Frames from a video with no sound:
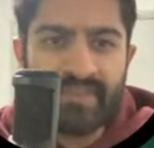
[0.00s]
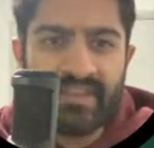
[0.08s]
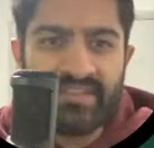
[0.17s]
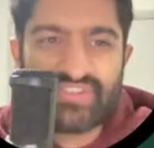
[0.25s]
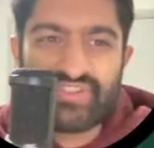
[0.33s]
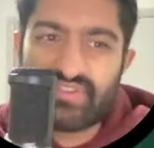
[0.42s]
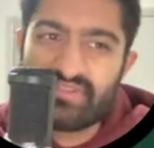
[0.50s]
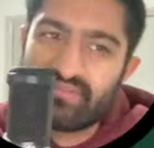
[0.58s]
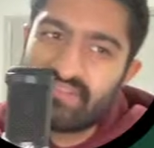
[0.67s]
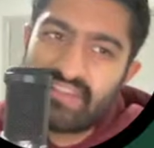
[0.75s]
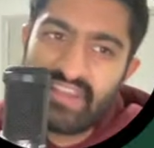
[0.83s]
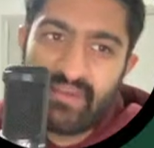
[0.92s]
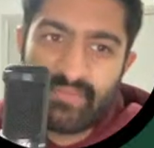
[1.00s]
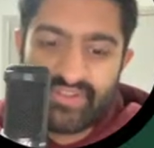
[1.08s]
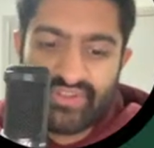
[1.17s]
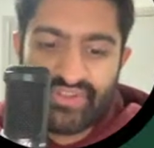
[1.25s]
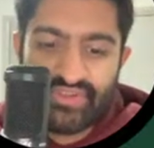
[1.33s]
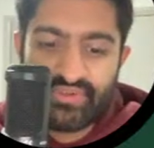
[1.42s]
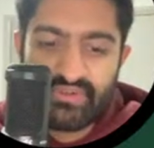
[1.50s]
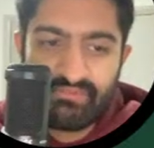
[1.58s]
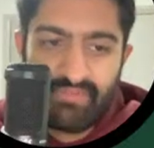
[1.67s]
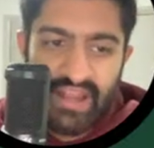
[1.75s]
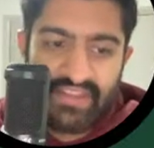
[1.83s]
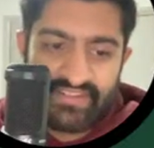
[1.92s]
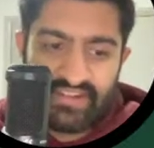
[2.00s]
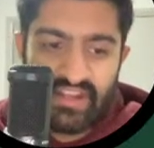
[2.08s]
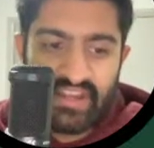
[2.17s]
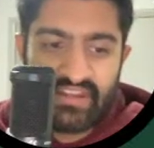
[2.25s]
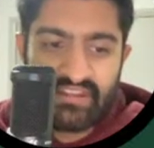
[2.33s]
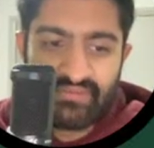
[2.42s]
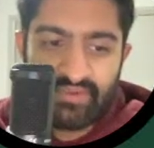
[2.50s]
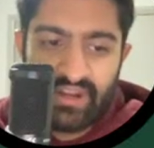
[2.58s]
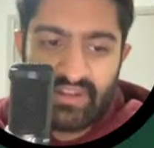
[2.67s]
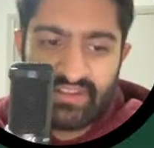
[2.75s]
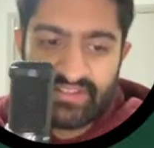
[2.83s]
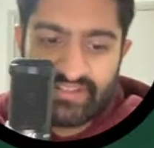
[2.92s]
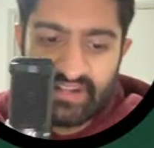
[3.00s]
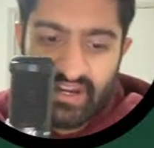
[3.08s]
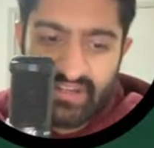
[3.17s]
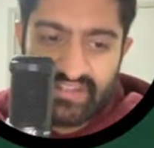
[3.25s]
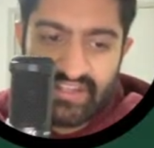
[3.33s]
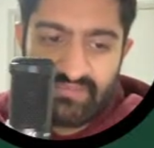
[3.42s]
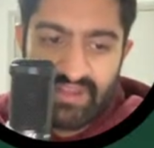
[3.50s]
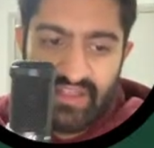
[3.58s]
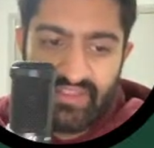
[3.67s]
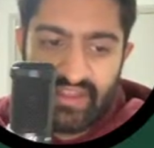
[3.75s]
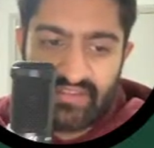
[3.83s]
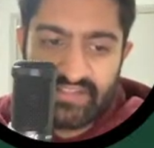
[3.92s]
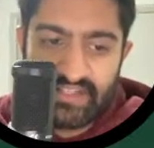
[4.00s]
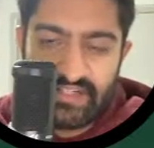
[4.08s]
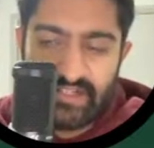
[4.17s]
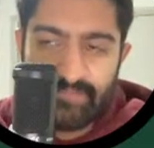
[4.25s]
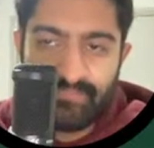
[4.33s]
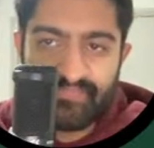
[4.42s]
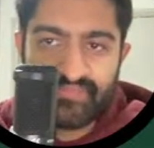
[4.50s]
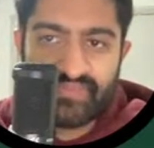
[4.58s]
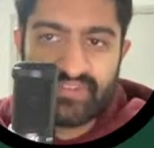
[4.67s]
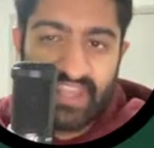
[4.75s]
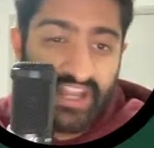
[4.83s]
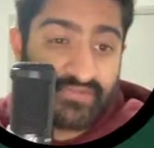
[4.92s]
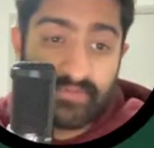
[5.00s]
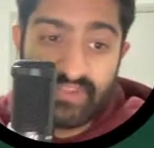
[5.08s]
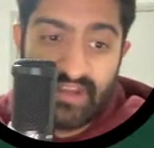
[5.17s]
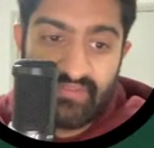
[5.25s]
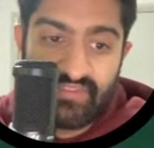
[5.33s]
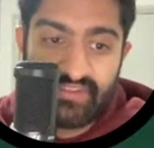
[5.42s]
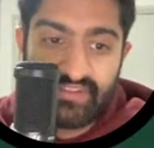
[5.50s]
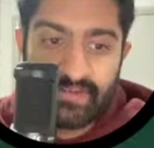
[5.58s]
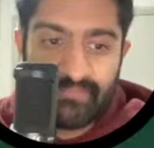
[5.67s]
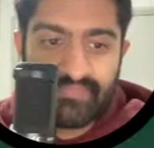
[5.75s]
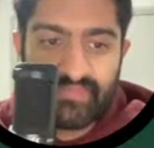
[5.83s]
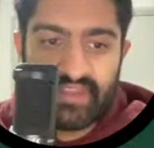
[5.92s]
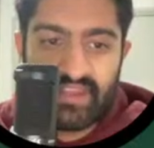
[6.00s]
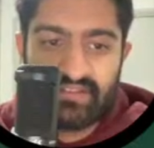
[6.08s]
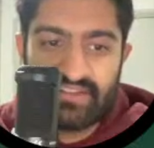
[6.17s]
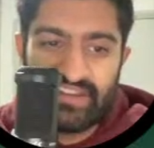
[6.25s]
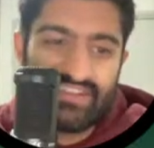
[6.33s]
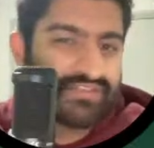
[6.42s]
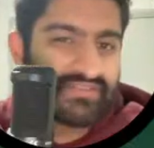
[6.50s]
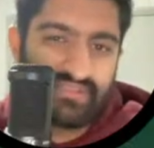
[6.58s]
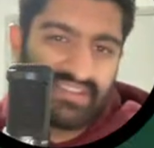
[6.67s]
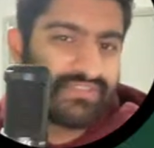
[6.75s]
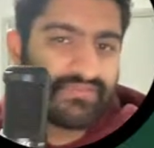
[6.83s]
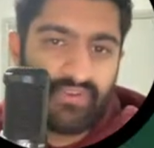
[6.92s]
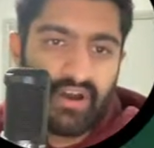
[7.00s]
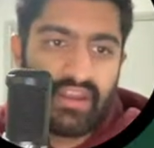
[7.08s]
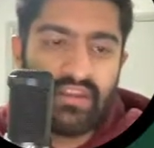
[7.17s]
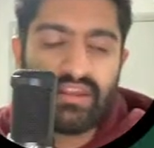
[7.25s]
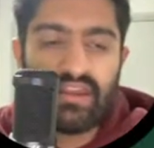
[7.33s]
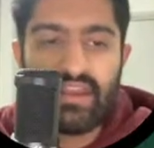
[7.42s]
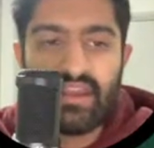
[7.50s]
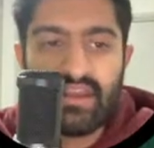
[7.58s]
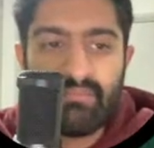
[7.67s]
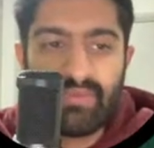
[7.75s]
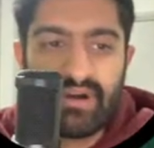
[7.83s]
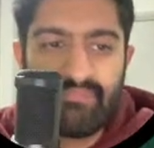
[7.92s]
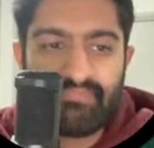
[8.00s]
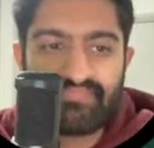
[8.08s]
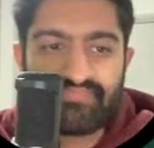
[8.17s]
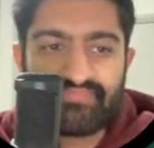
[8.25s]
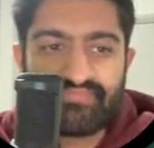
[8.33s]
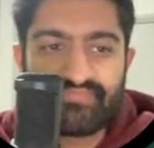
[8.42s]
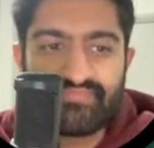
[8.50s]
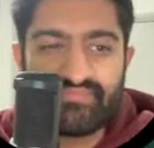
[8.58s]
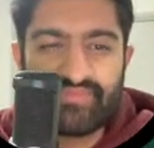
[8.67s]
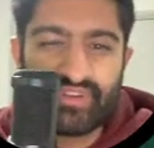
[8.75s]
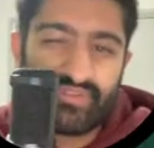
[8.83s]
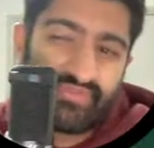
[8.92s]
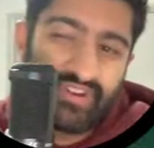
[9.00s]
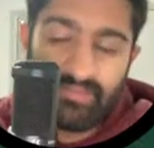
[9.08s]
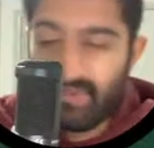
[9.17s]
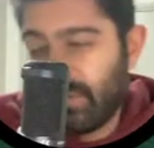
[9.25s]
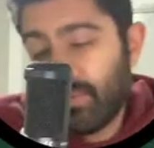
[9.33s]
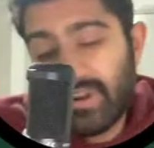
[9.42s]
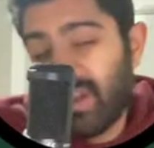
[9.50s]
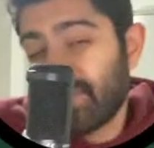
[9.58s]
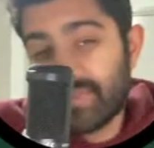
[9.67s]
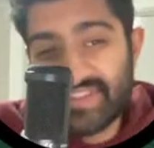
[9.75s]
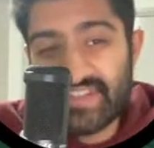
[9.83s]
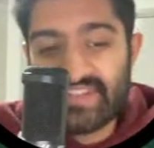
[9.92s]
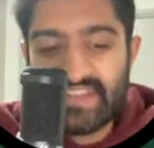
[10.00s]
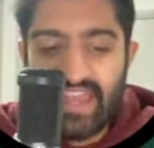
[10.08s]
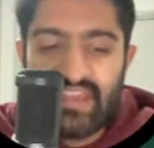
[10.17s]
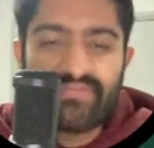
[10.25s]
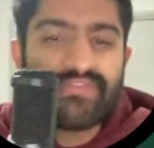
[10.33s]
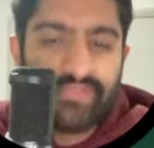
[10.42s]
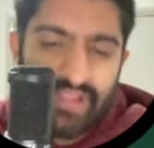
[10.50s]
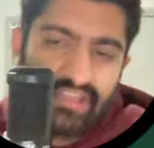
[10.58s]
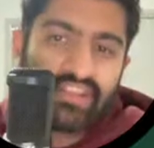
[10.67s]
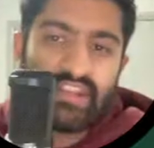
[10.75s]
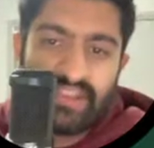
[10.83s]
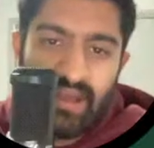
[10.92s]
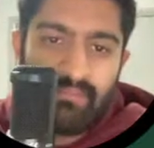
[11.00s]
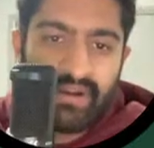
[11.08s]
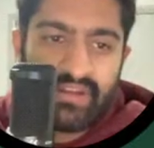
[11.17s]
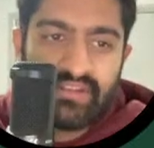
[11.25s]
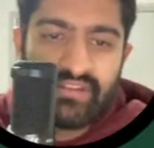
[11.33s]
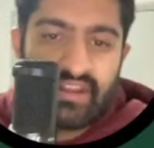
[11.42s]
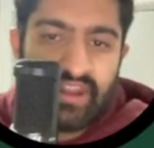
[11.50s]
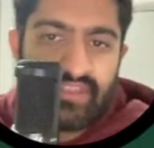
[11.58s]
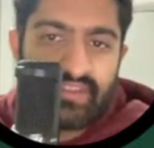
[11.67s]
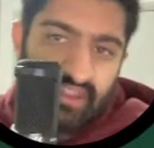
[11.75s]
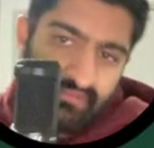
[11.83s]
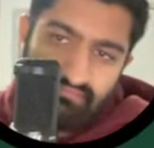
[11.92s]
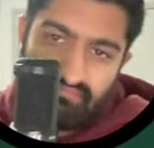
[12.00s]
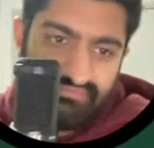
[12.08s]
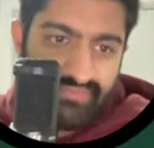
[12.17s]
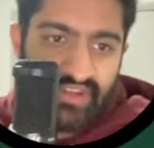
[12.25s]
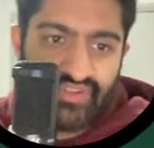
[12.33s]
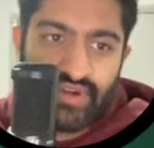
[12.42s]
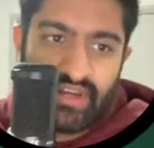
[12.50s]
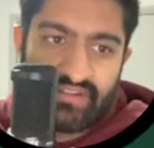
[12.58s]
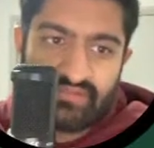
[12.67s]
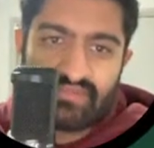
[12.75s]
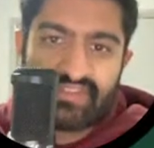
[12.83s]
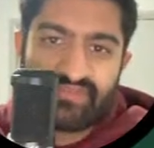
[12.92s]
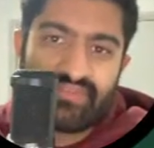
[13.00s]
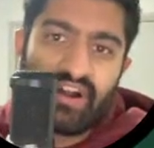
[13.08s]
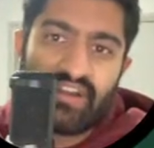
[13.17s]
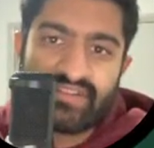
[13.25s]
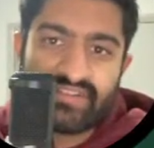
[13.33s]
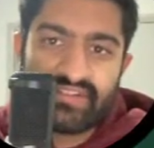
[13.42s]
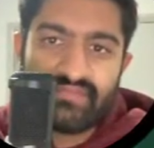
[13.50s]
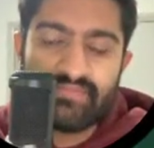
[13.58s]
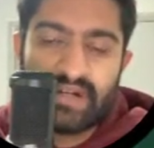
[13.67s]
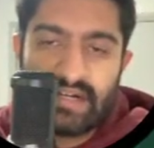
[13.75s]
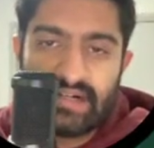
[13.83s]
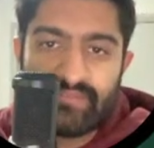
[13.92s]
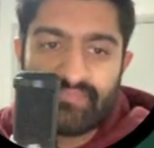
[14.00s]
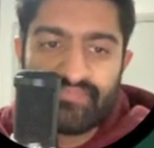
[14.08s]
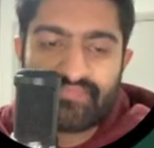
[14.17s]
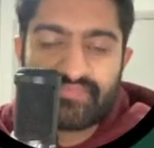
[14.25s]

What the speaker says: Stewart might start getting a run in the starting team now that Couchman's out for the year. And he's fine, but you can free up 160k. If you feel like you need that money, then I think that trade is fine to